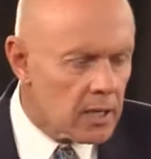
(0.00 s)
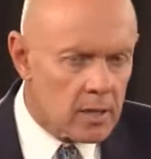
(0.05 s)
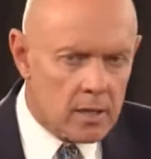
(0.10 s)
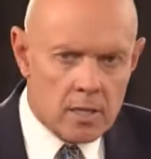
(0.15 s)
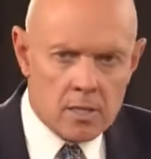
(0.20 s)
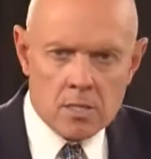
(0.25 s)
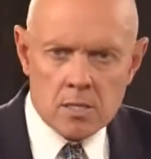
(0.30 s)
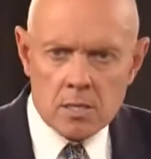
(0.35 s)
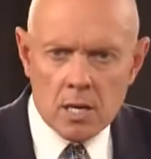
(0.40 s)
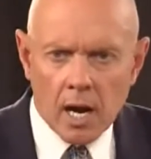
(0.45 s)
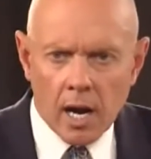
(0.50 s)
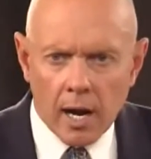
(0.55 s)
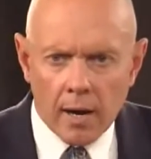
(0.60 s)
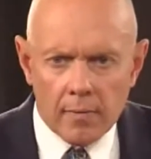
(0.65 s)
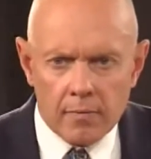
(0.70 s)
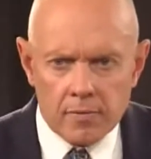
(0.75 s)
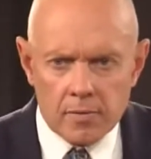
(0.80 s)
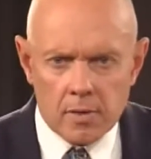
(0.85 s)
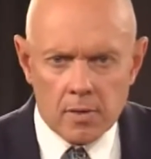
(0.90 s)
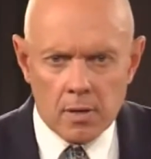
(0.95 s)
is
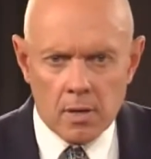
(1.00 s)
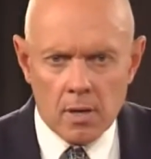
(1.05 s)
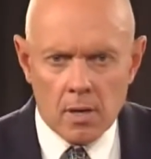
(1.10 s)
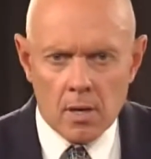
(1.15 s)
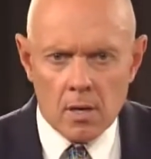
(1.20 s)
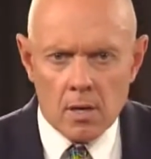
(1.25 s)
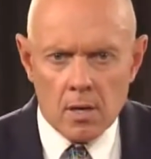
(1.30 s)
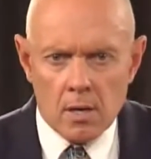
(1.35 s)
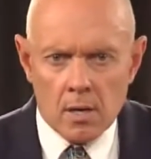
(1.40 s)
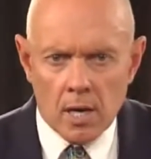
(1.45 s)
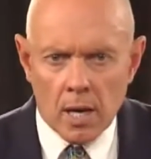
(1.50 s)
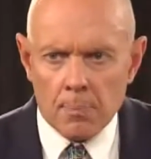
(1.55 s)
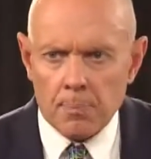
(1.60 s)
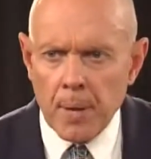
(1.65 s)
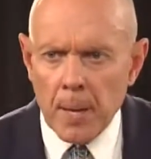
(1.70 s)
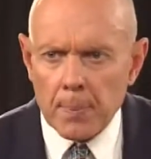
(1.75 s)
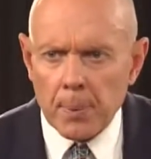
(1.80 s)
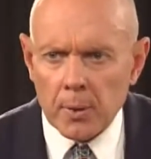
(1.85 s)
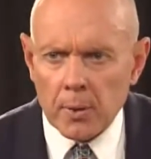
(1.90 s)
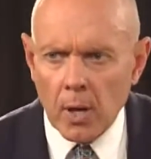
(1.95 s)
soft. And
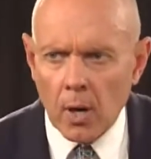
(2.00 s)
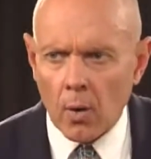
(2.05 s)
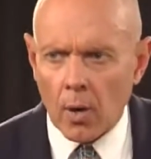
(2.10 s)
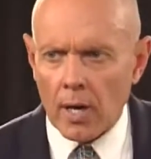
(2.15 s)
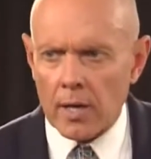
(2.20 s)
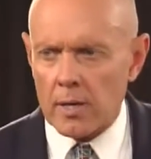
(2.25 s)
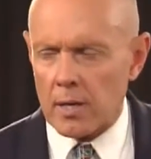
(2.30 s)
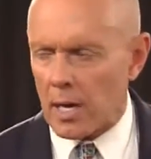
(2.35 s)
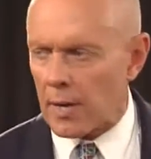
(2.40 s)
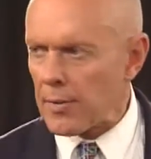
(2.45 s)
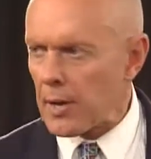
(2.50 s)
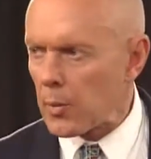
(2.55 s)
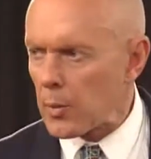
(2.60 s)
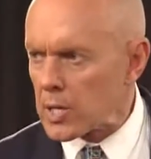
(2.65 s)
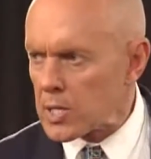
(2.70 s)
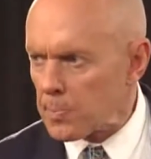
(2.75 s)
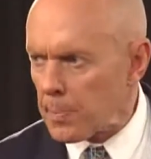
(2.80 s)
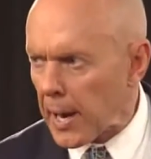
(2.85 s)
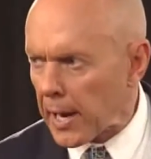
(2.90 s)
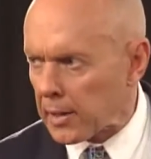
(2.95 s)
people know it, and they
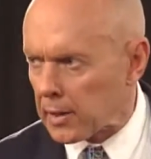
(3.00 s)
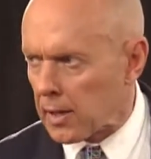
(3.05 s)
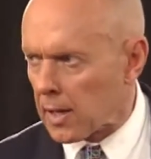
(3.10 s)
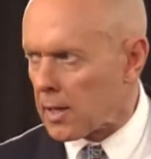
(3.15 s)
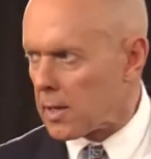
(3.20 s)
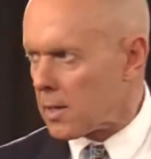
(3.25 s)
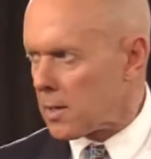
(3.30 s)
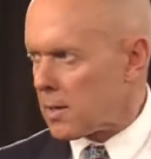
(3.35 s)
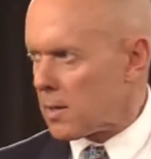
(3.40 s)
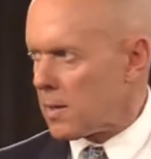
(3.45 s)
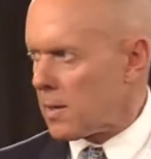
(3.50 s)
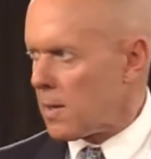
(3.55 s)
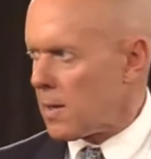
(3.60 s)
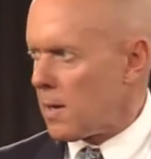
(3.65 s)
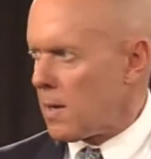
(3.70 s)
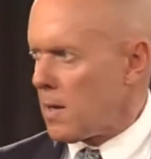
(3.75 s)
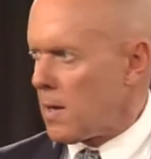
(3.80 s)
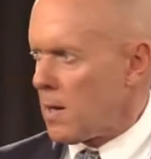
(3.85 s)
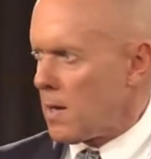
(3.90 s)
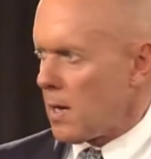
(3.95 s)
respect it.
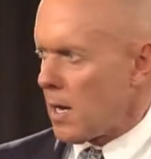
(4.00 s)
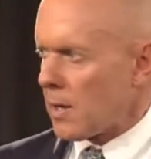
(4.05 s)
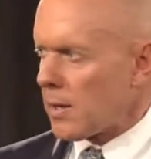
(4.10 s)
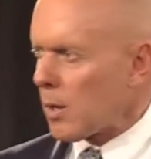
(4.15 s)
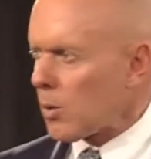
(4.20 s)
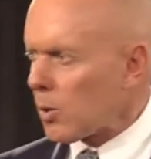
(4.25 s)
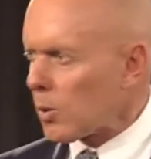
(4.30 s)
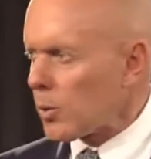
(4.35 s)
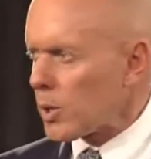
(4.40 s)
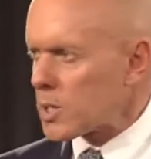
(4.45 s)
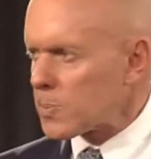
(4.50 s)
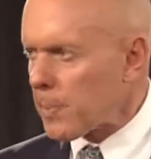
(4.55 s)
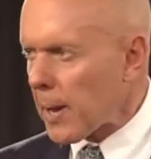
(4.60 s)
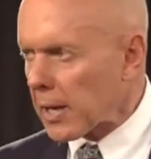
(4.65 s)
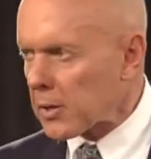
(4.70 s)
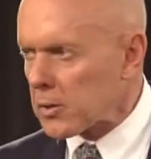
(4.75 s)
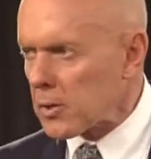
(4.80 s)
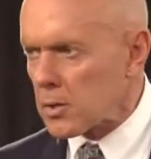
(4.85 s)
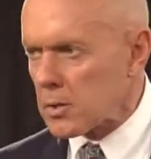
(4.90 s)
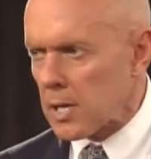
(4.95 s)
And they will
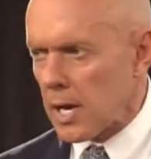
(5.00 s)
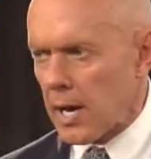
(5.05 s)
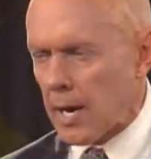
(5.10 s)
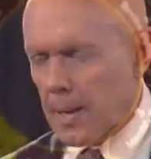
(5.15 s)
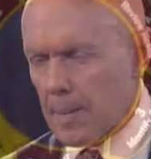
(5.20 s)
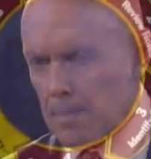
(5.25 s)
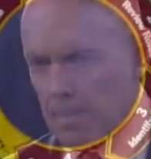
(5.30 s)
respect your time.